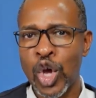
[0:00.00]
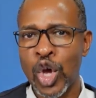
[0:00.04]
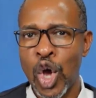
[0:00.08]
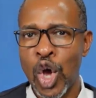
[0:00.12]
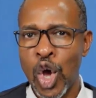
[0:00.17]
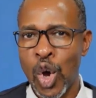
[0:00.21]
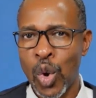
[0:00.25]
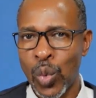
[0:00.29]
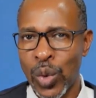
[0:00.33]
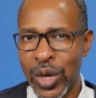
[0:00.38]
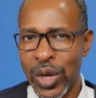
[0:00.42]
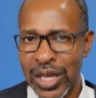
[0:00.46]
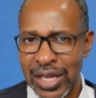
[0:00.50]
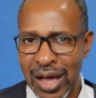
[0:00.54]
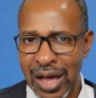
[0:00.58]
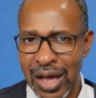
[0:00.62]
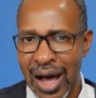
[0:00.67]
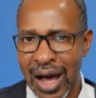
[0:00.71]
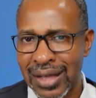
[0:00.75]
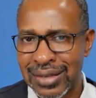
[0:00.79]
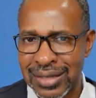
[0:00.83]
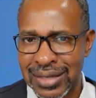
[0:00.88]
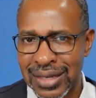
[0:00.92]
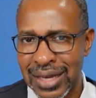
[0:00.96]
when God
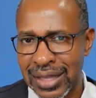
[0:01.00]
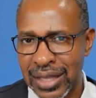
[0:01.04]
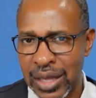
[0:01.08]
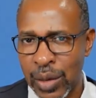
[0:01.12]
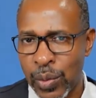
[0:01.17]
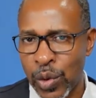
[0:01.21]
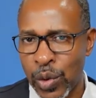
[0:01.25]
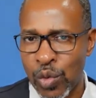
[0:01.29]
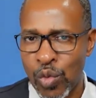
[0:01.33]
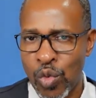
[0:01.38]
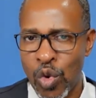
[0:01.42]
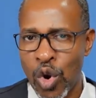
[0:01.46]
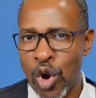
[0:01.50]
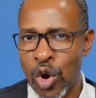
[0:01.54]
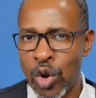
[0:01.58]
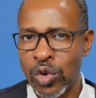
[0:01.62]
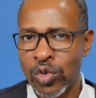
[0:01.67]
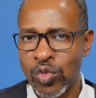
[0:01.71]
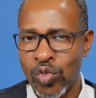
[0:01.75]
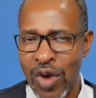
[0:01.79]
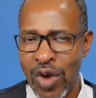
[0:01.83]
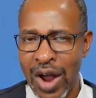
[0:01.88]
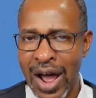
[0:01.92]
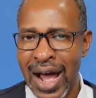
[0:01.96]
said they would ro-
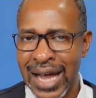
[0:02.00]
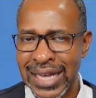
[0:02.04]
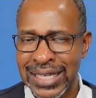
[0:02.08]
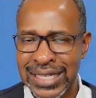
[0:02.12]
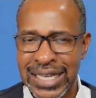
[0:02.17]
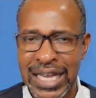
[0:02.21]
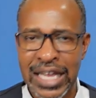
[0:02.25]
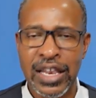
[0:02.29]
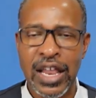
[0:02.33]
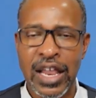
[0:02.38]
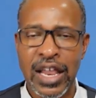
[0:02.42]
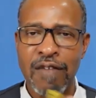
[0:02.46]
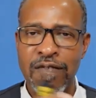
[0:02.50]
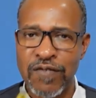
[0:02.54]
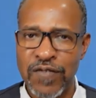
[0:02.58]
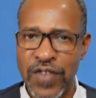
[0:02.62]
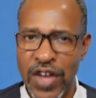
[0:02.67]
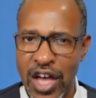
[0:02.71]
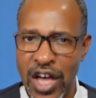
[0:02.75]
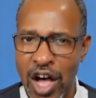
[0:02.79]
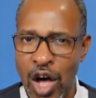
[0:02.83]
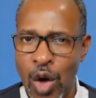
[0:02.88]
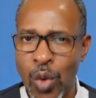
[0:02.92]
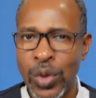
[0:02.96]
rise and they
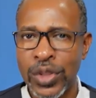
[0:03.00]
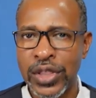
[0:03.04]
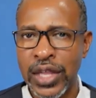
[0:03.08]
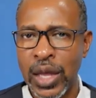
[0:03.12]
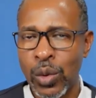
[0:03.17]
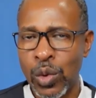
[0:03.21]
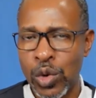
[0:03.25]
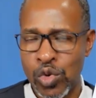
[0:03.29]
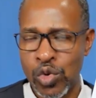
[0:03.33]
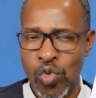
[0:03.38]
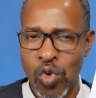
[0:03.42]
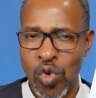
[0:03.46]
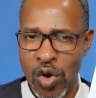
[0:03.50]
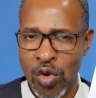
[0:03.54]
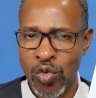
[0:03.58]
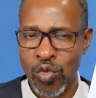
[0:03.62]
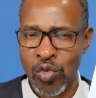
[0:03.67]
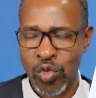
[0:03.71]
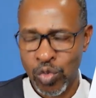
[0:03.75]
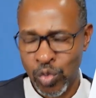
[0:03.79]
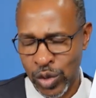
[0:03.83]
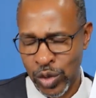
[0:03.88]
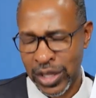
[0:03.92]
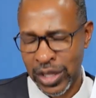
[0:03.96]
fell when they would ro-
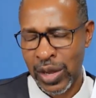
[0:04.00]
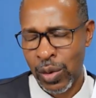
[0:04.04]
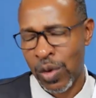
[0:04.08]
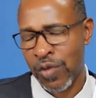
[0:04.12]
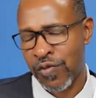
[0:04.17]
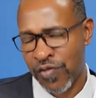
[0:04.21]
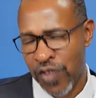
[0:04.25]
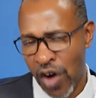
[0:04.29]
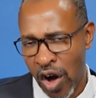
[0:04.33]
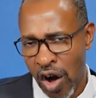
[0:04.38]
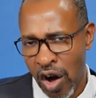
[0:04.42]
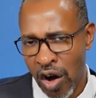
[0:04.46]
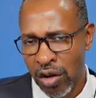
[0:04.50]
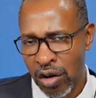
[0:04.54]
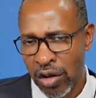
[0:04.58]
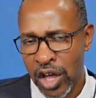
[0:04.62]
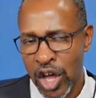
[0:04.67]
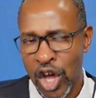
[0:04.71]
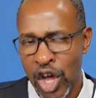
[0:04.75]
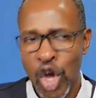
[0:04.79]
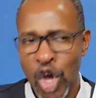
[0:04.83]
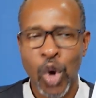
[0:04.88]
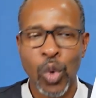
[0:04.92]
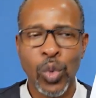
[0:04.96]
when they would fall.
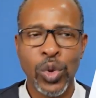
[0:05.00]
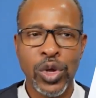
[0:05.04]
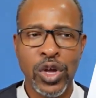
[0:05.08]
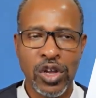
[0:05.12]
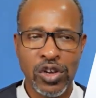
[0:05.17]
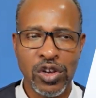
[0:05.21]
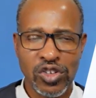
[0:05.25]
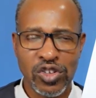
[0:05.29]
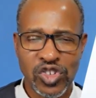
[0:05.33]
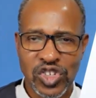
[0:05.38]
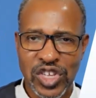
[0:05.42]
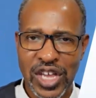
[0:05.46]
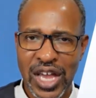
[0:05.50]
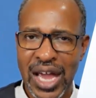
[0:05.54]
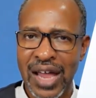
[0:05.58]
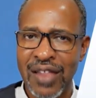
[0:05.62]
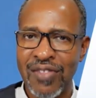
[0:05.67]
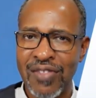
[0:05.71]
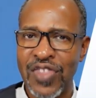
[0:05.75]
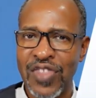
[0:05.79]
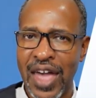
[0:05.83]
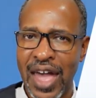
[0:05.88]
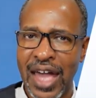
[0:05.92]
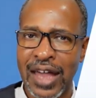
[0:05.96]
We understand
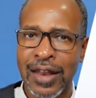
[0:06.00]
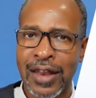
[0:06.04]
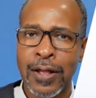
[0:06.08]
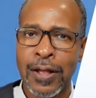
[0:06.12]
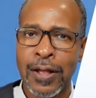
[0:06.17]
that